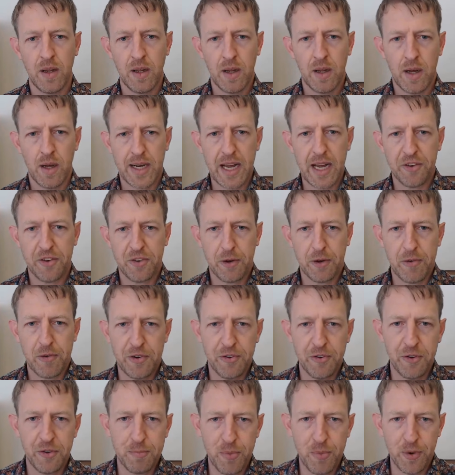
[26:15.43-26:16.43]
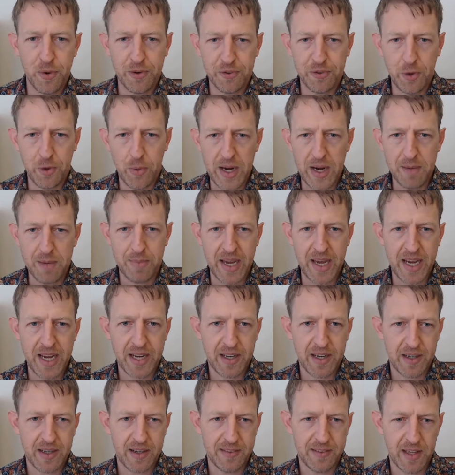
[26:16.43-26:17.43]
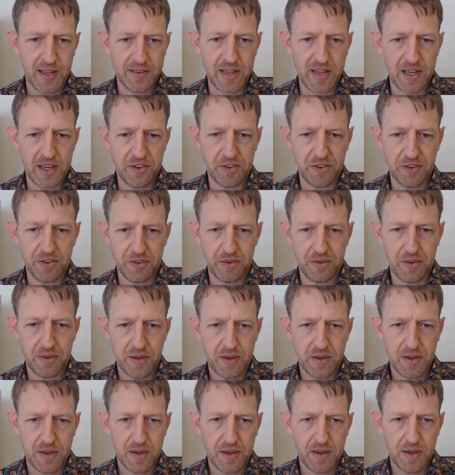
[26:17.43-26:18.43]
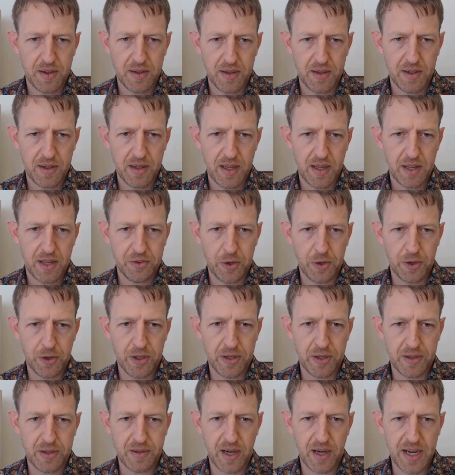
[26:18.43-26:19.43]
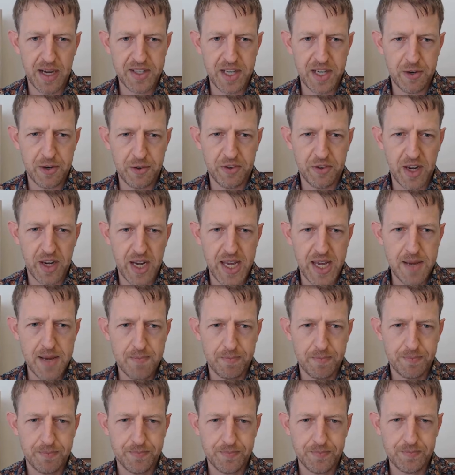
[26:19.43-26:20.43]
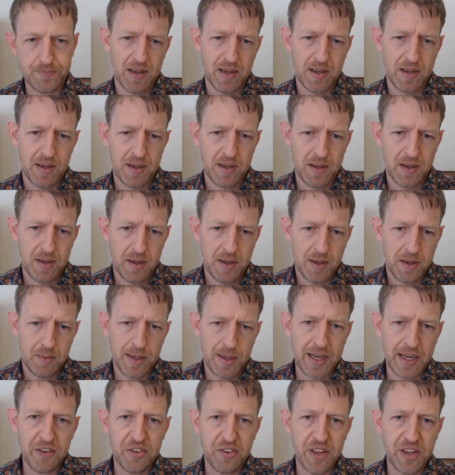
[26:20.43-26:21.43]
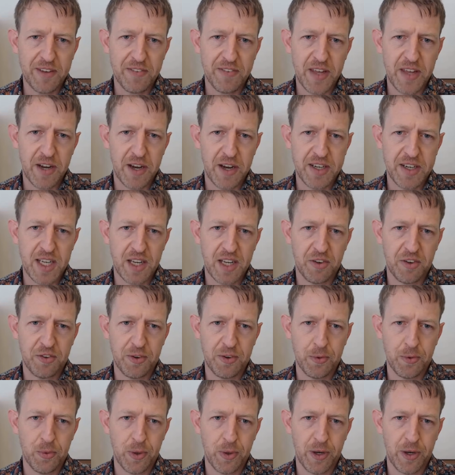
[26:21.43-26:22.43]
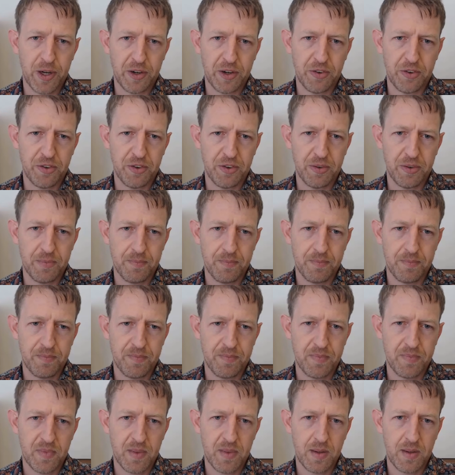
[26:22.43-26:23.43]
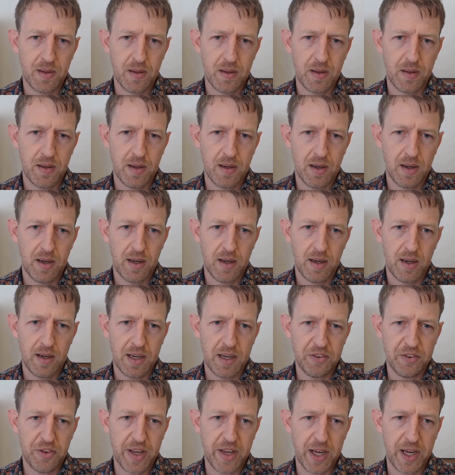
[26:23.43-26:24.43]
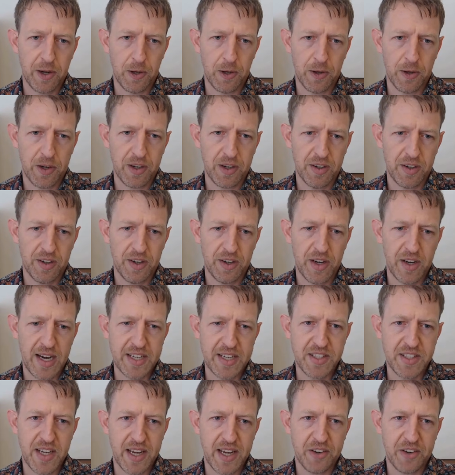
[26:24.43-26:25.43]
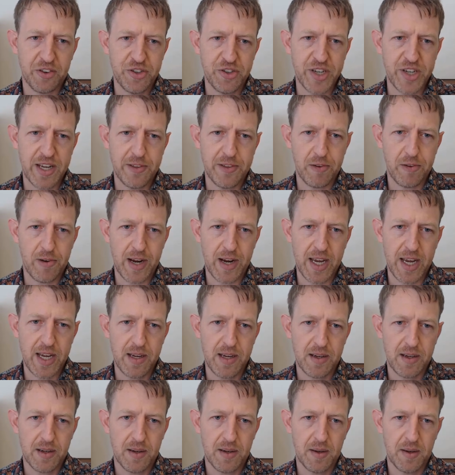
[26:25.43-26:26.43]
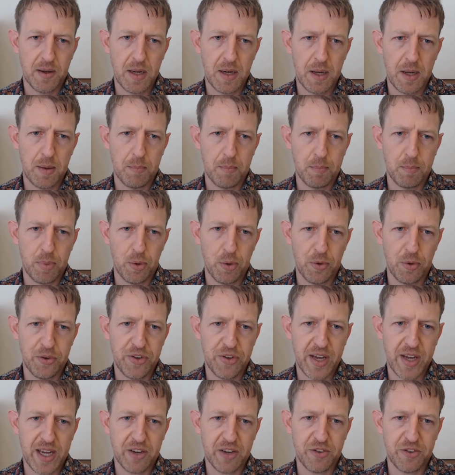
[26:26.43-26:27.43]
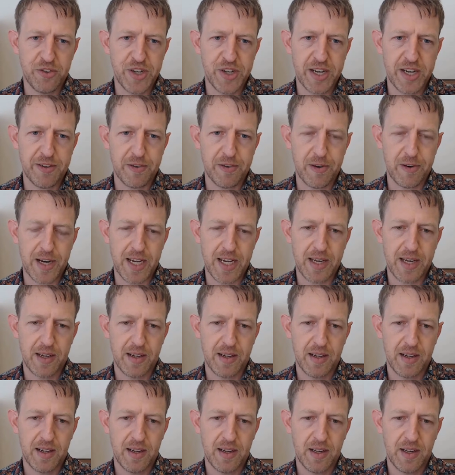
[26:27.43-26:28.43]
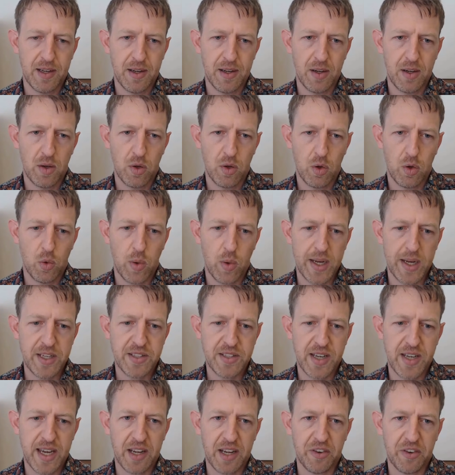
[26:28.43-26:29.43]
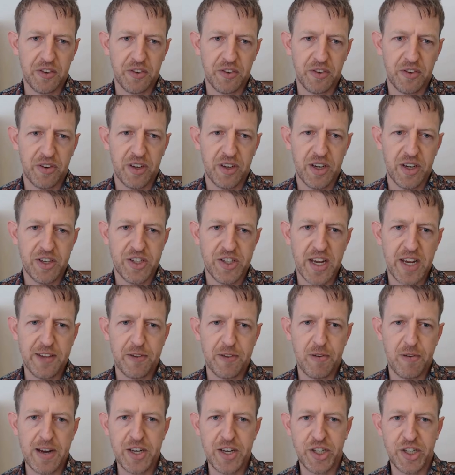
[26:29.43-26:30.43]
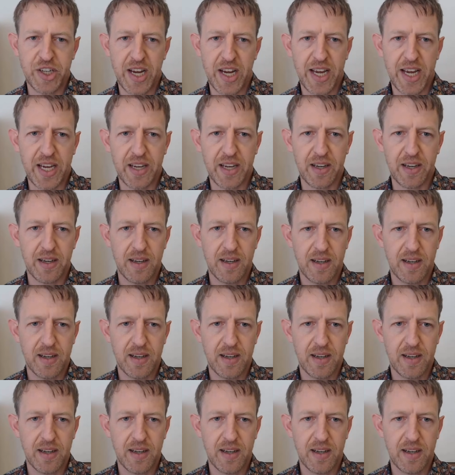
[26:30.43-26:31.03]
Okay, so Chris has brought his queen back. I think that's as good an idea as any. But let's see if that idea still works. Let's take a look. Knight takes g3, pawn takes g3, queen takes g3 check.